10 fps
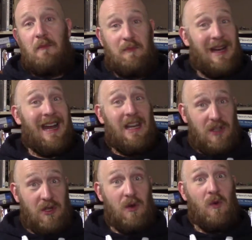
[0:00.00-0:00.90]
but I
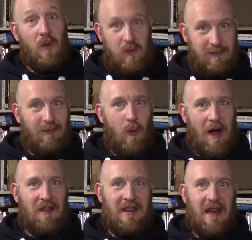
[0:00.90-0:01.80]
knew
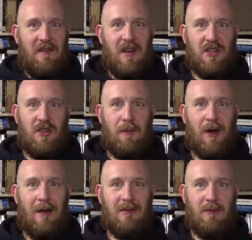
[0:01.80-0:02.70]
where the definitional
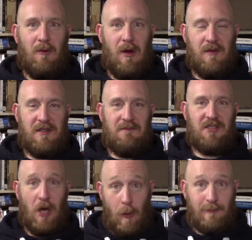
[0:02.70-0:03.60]
problem arose.
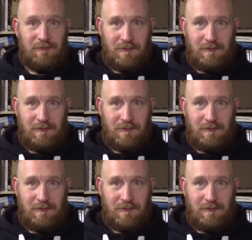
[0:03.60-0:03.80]
So,